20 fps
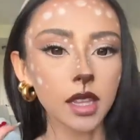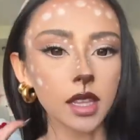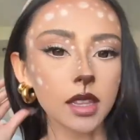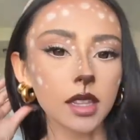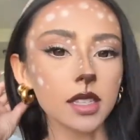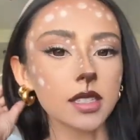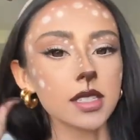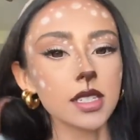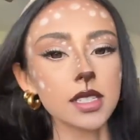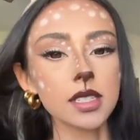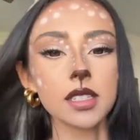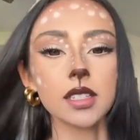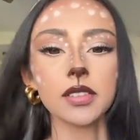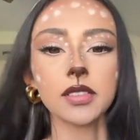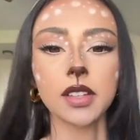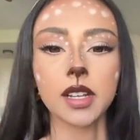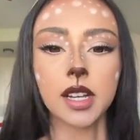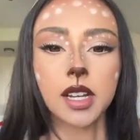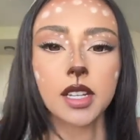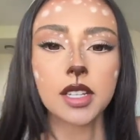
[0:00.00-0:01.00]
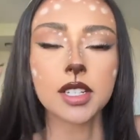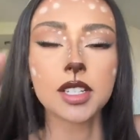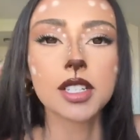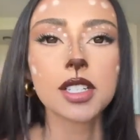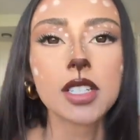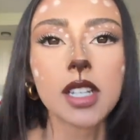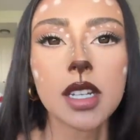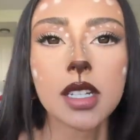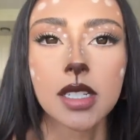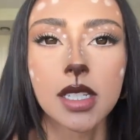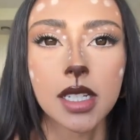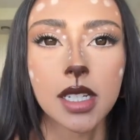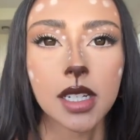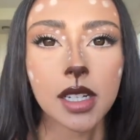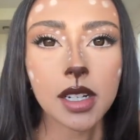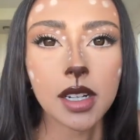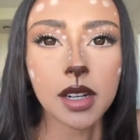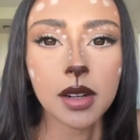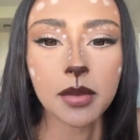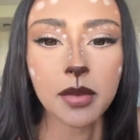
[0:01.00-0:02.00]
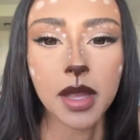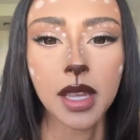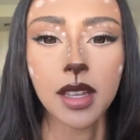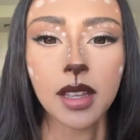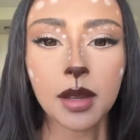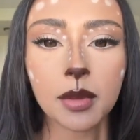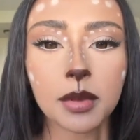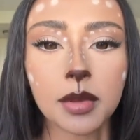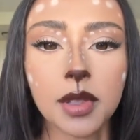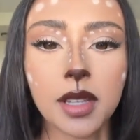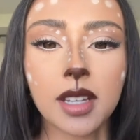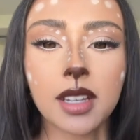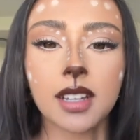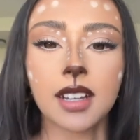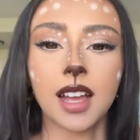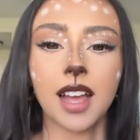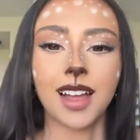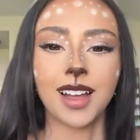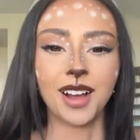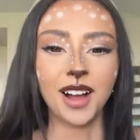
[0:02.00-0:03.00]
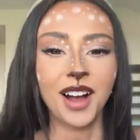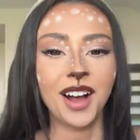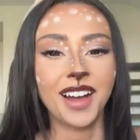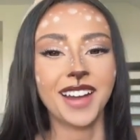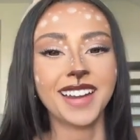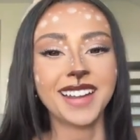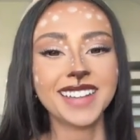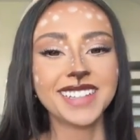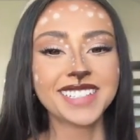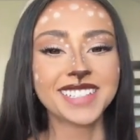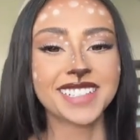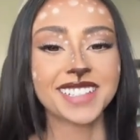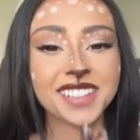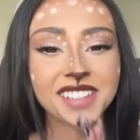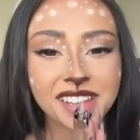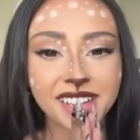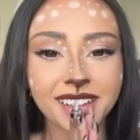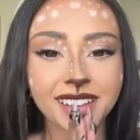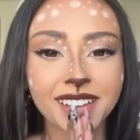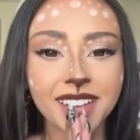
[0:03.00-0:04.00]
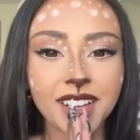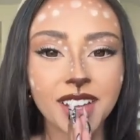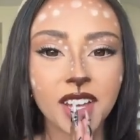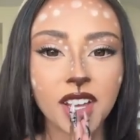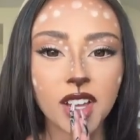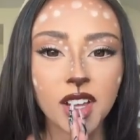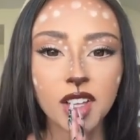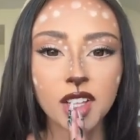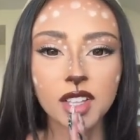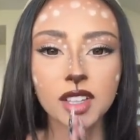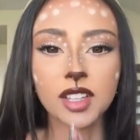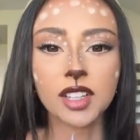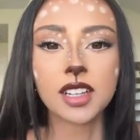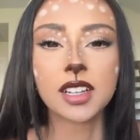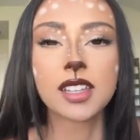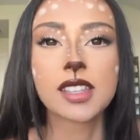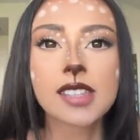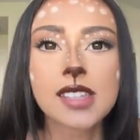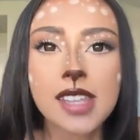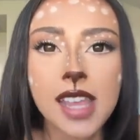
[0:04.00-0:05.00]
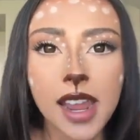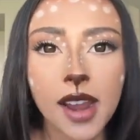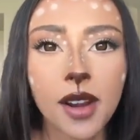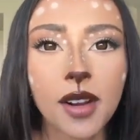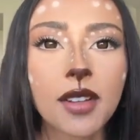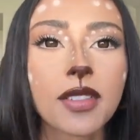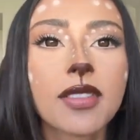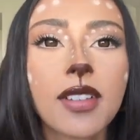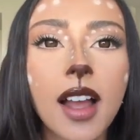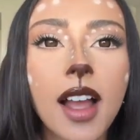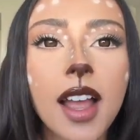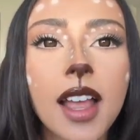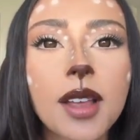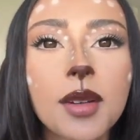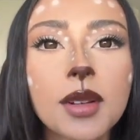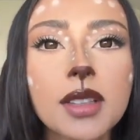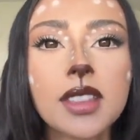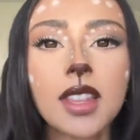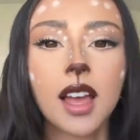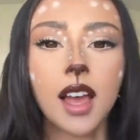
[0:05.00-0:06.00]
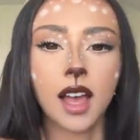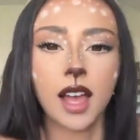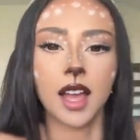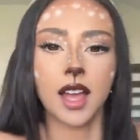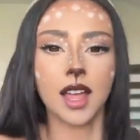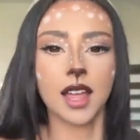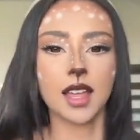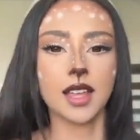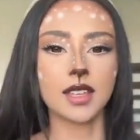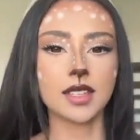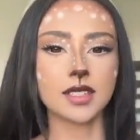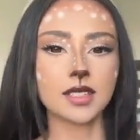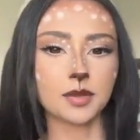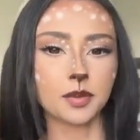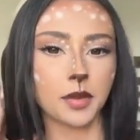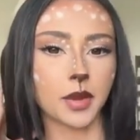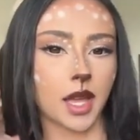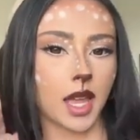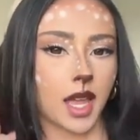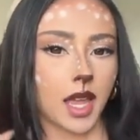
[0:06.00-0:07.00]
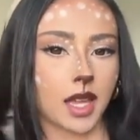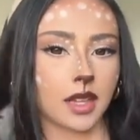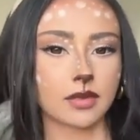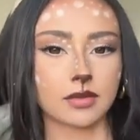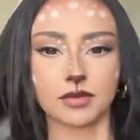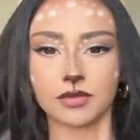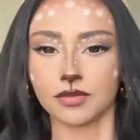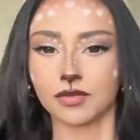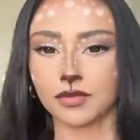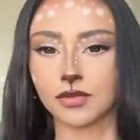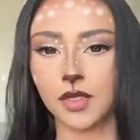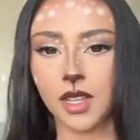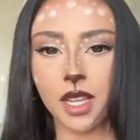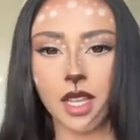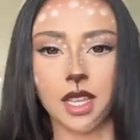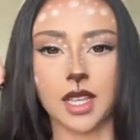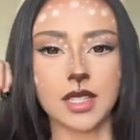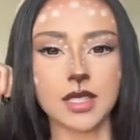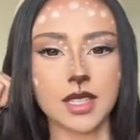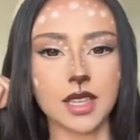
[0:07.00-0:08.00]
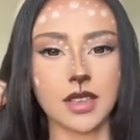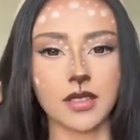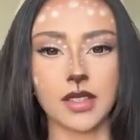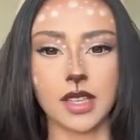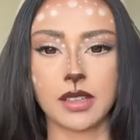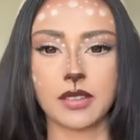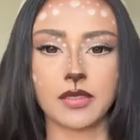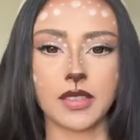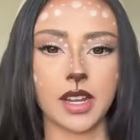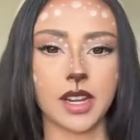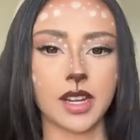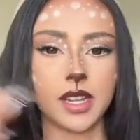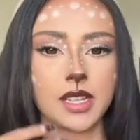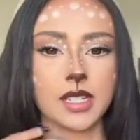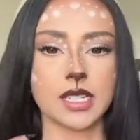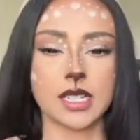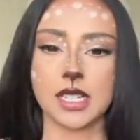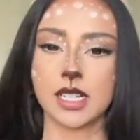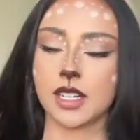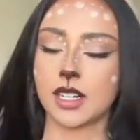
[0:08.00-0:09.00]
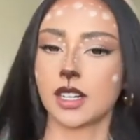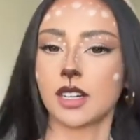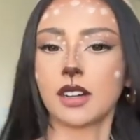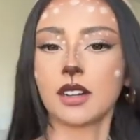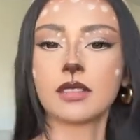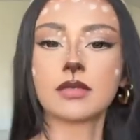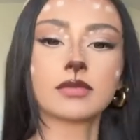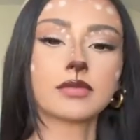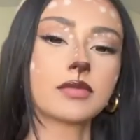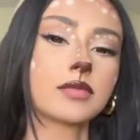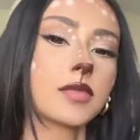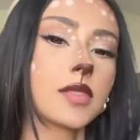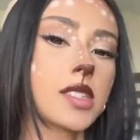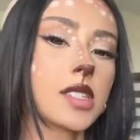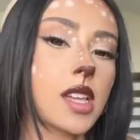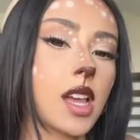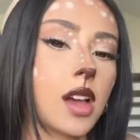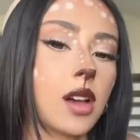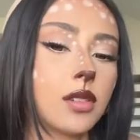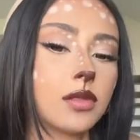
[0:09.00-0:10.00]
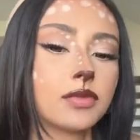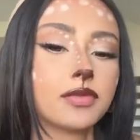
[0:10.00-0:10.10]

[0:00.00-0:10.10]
this is the finished deer makeup look. I honestly look terrifying with the eyes, but it is giving very deer. So